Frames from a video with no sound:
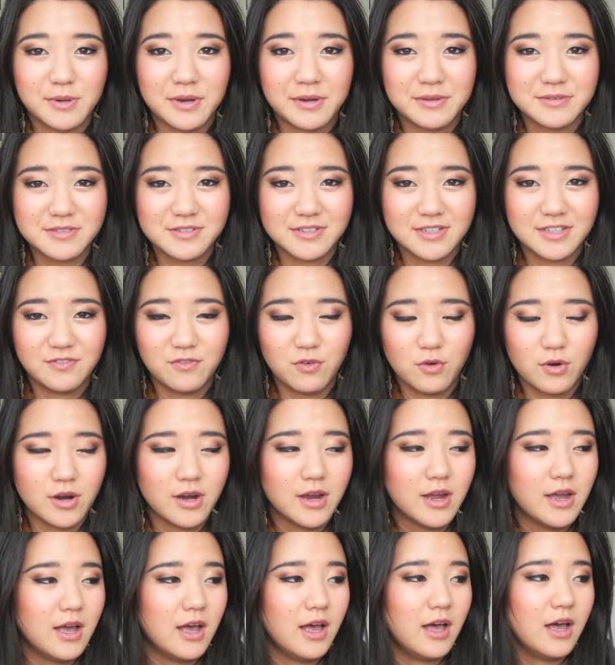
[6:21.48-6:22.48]
what I was looking
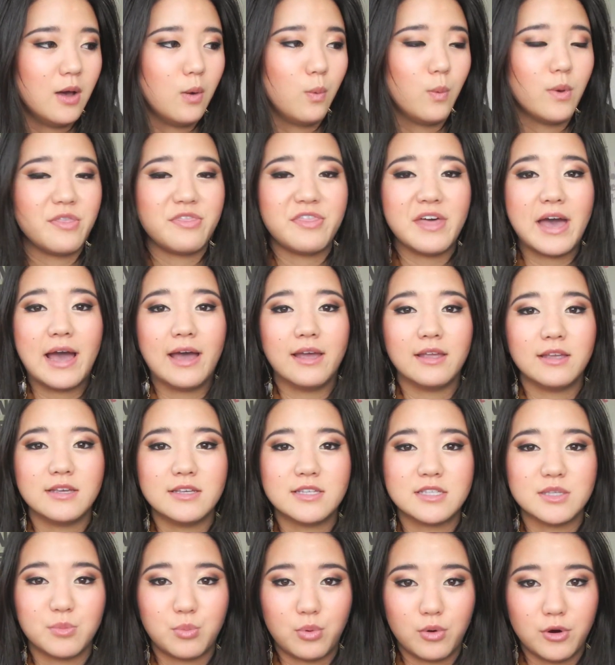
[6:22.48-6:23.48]
for uh, with that
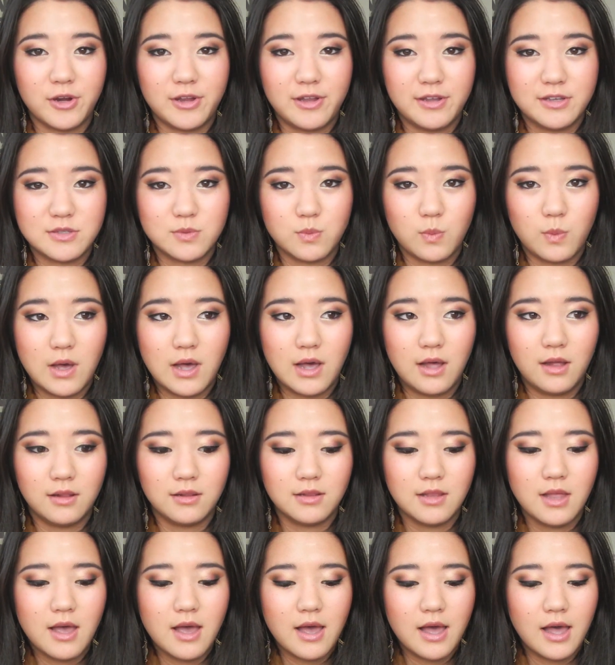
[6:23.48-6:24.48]
is important as
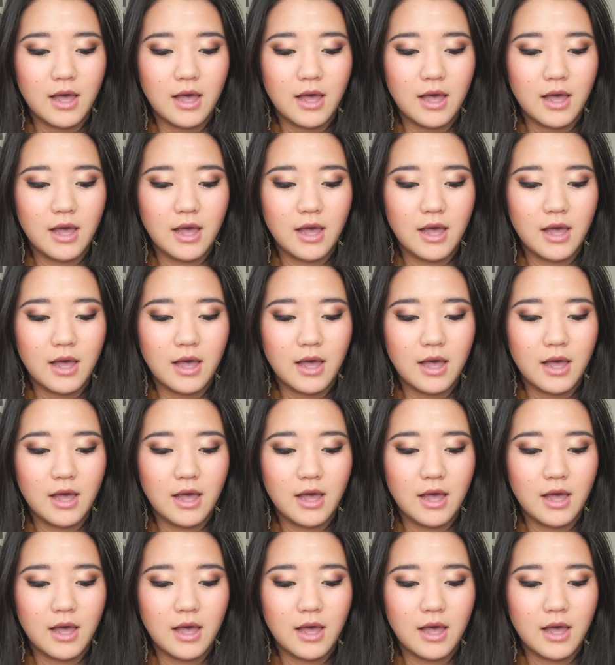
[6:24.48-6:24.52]
well.